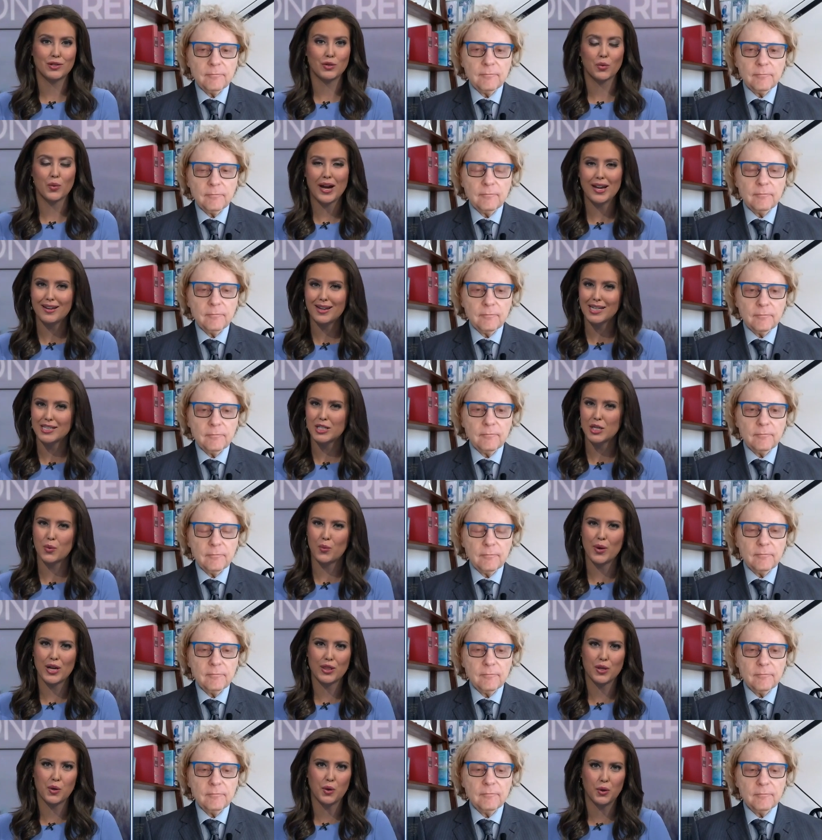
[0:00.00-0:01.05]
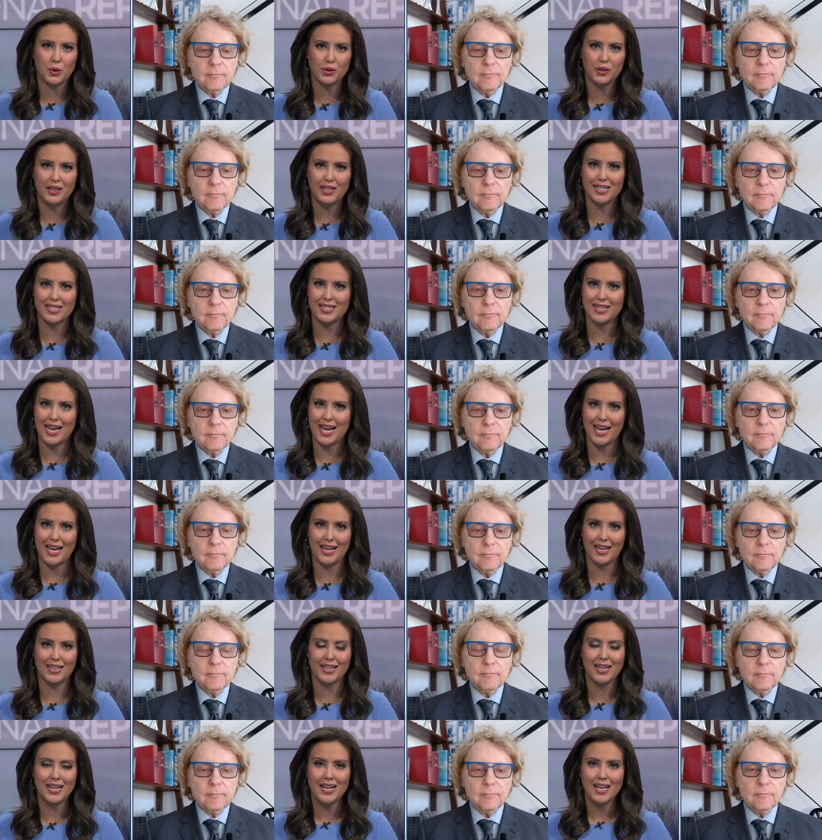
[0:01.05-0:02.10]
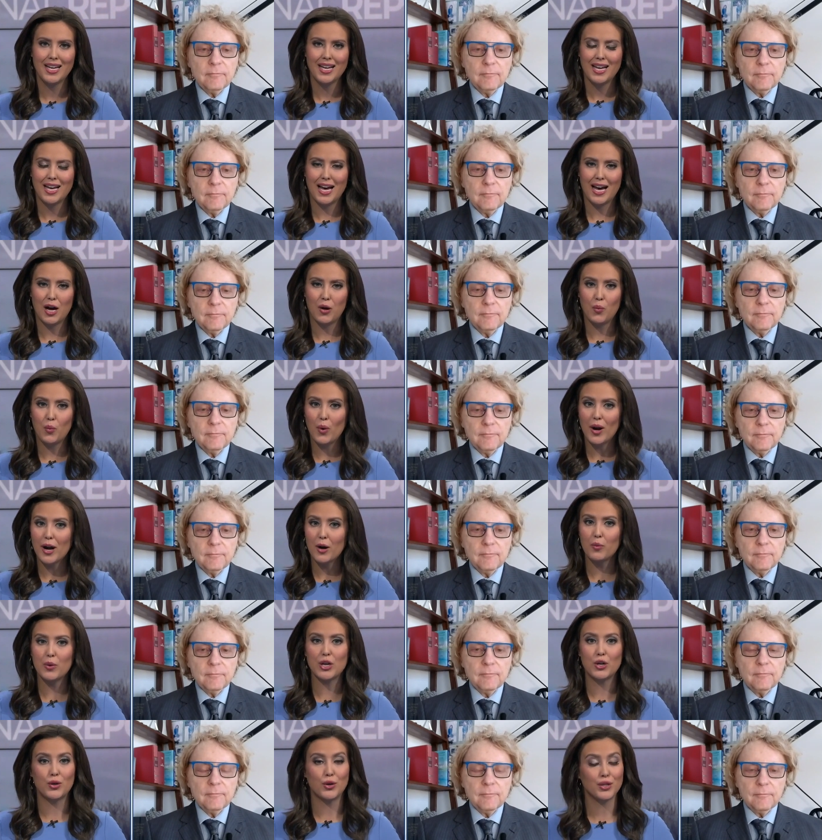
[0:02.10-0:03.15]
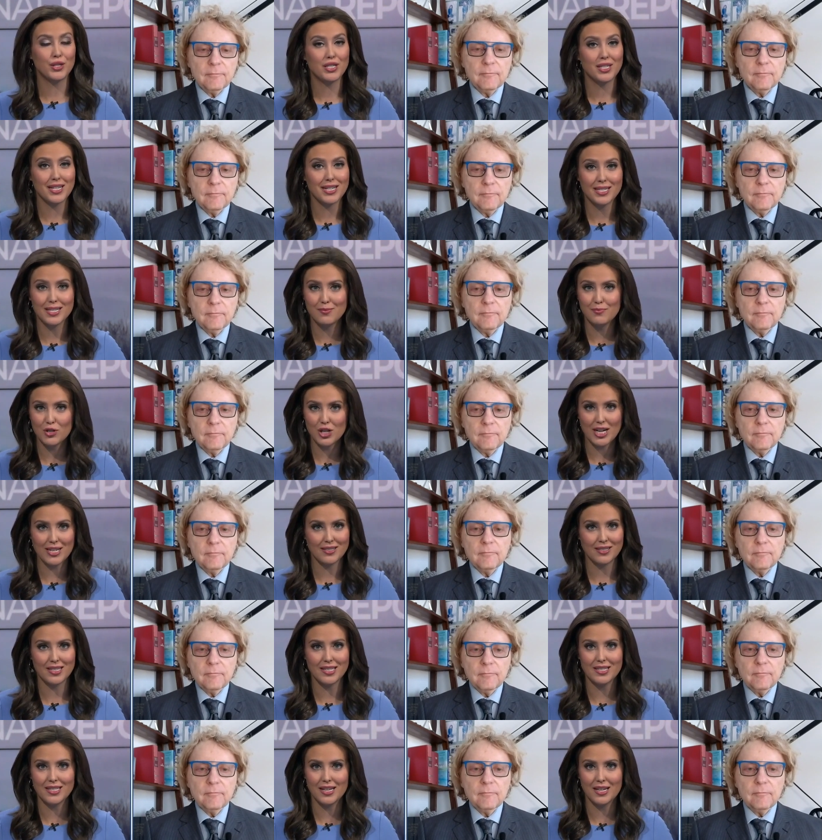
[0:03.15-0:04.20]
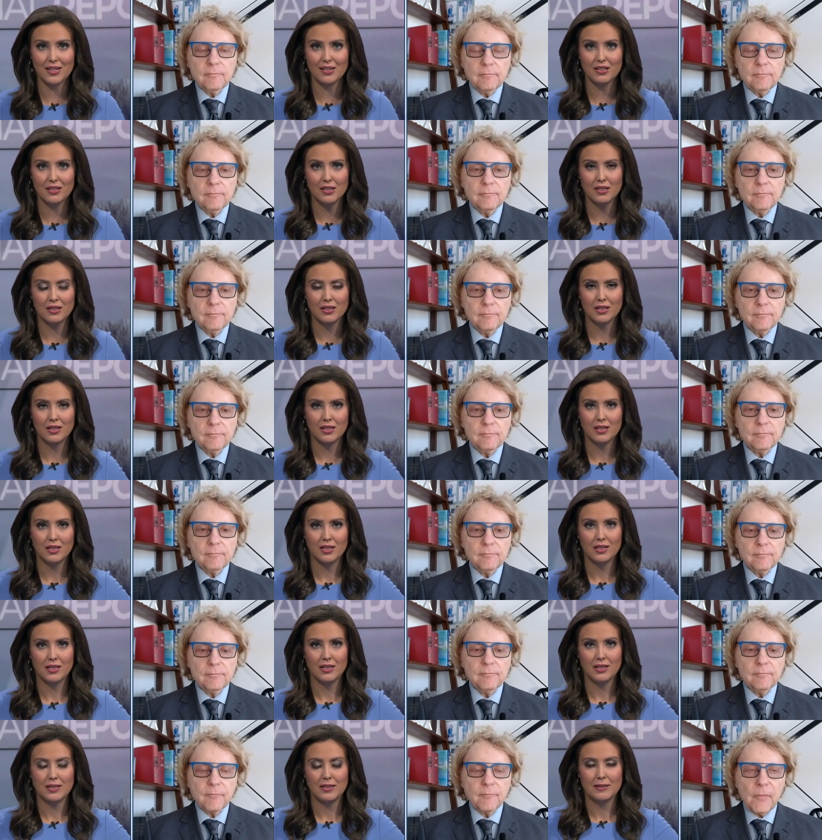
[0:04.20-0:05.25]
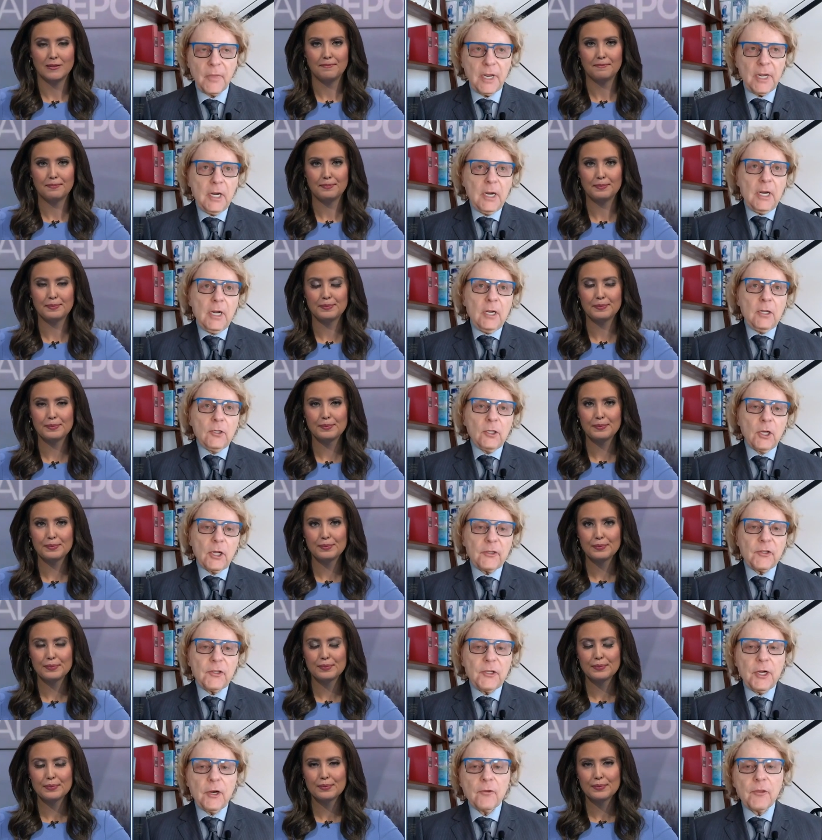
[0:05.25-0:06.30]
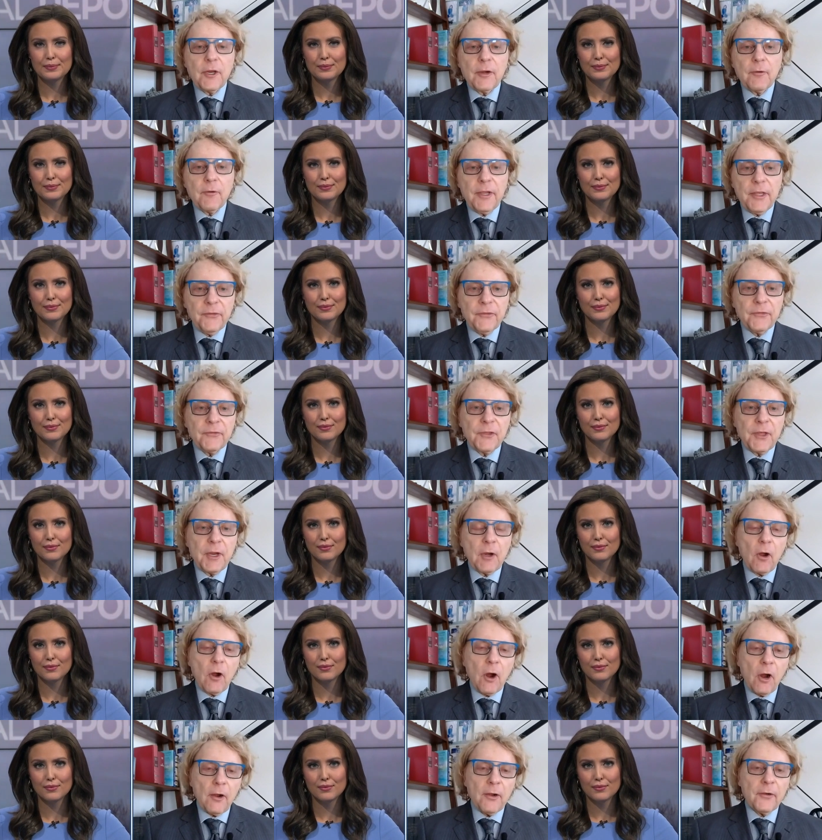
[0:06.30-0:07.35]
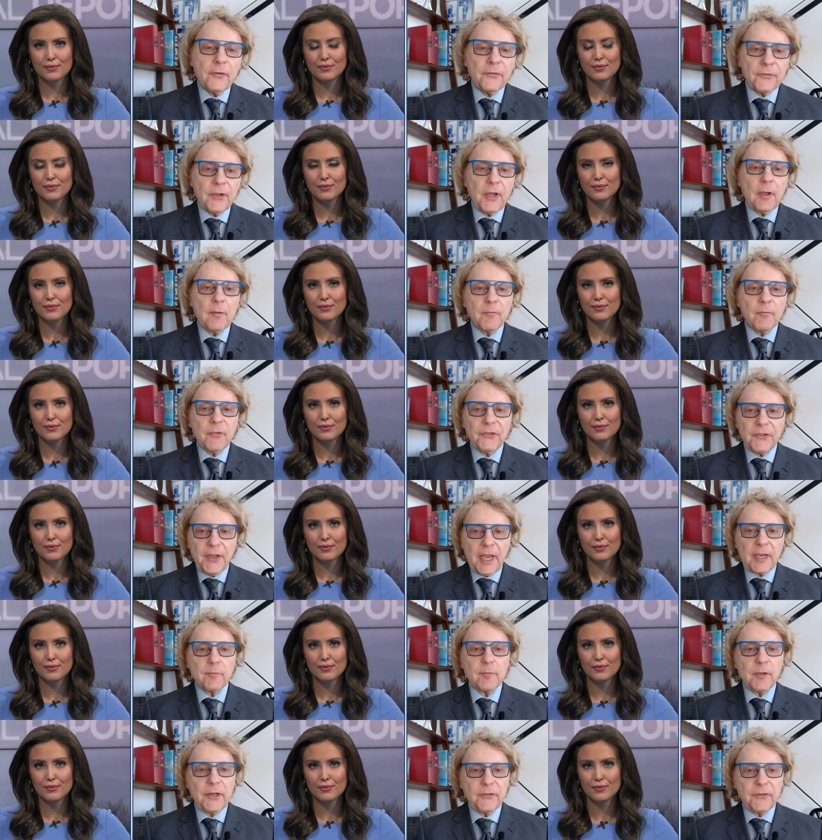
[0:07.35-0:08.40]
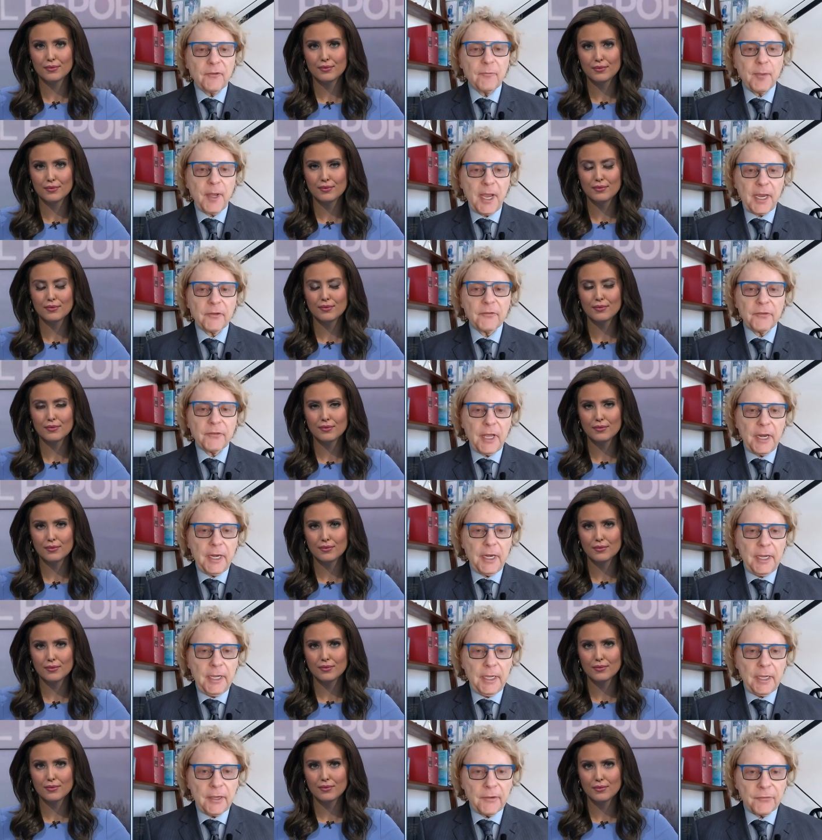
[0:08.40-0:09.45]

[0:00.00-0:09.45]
Speaker 1: threatening to withhold this aid uh, where we could see some justice here?
Speaker 2: Look, you know, there is there are some segments of Pakistani